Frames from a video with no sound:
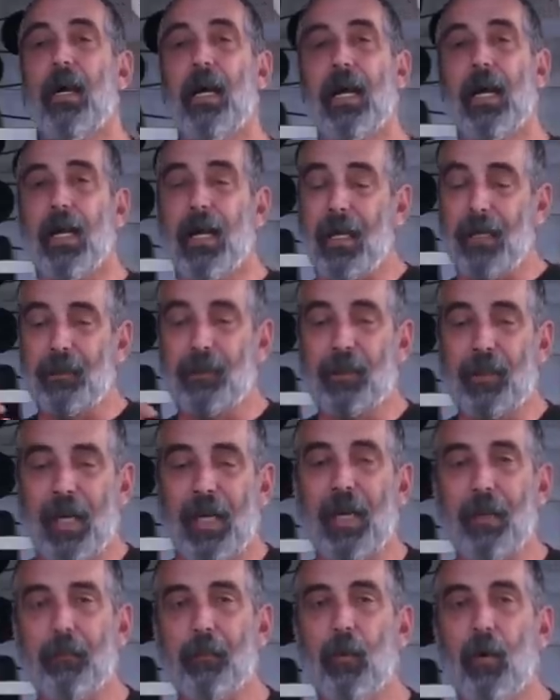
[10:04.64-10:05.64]
and I set
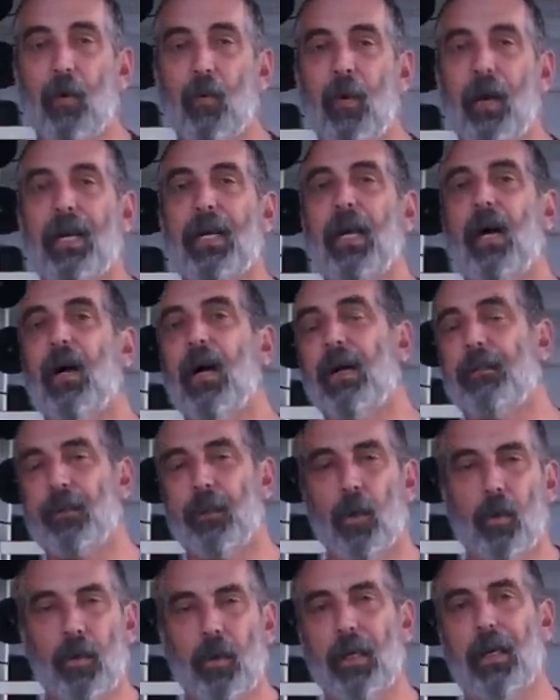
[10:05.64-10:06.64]
it up the wrong way. Now I have to
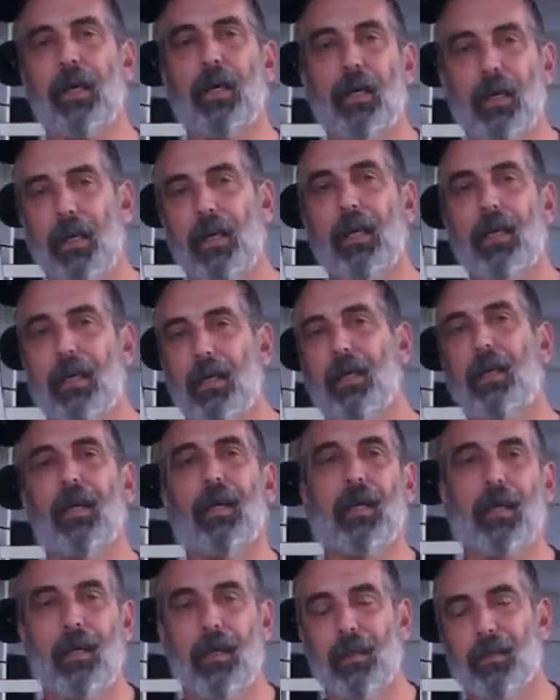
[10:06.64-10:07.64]
go click, click,
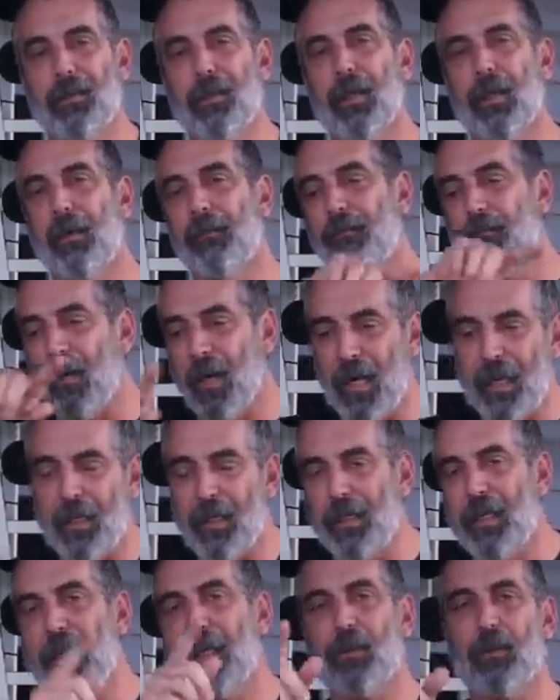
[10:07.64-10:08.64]
click until I
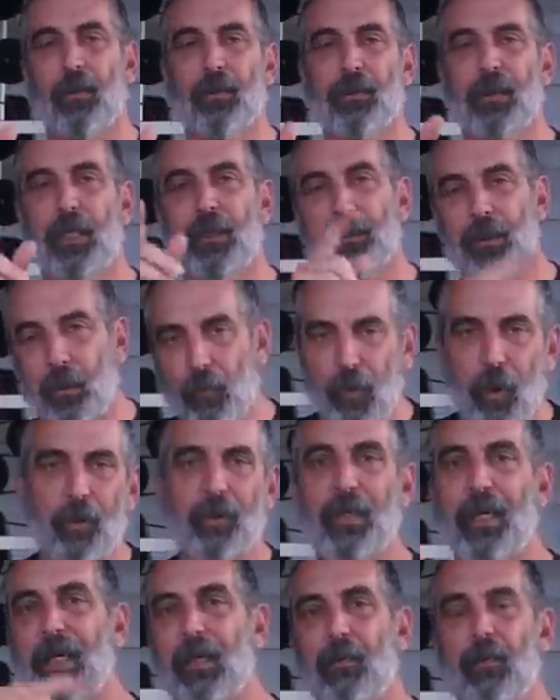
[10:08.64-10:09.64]
finally get those things to
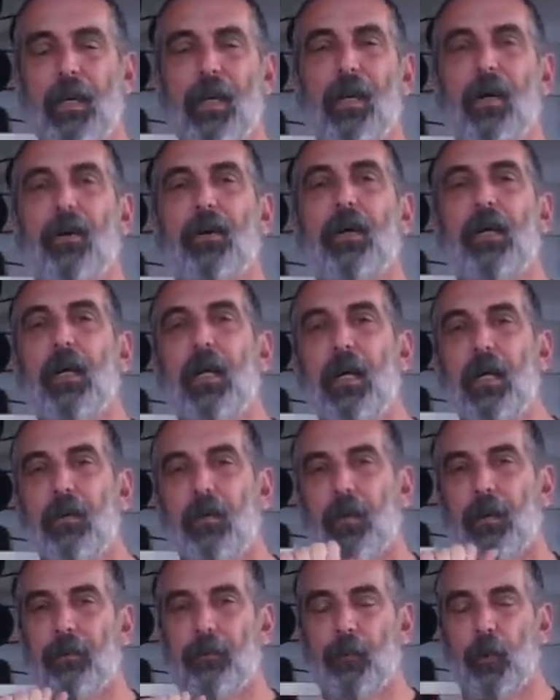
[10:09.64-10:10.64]
rotate around
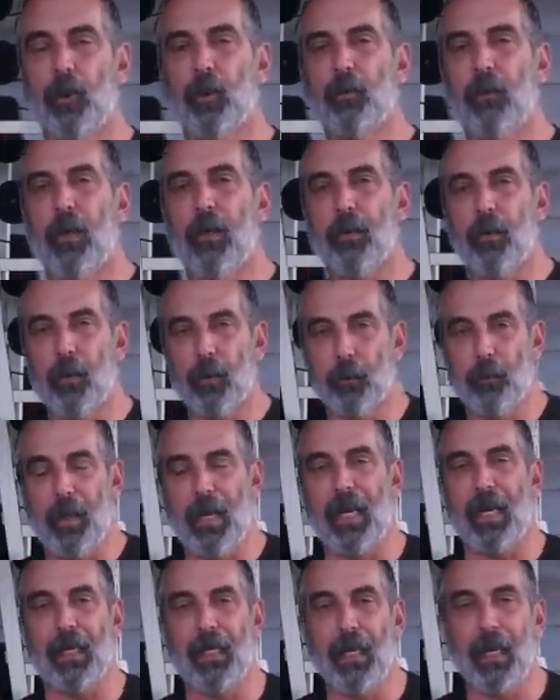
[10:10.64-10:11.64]
where the first round goes
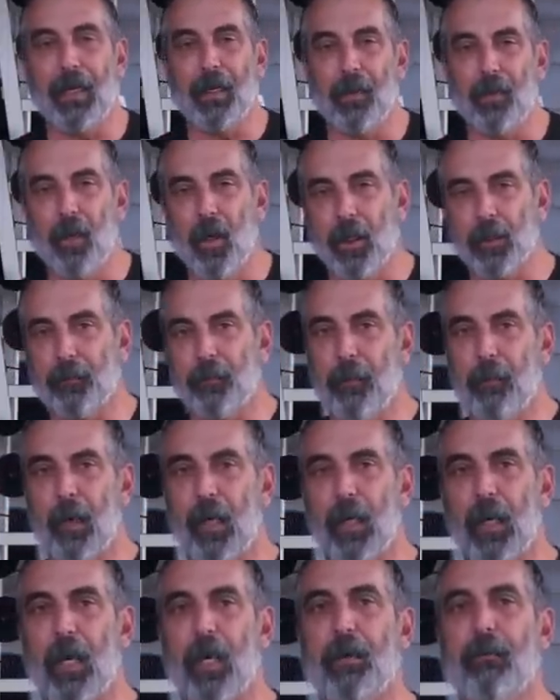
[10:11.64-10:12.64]
bang, and that could cost me
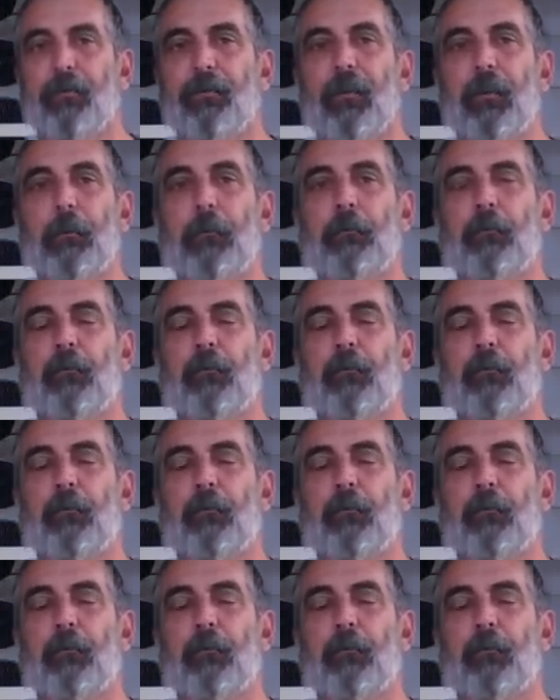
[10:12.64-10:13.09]
my life.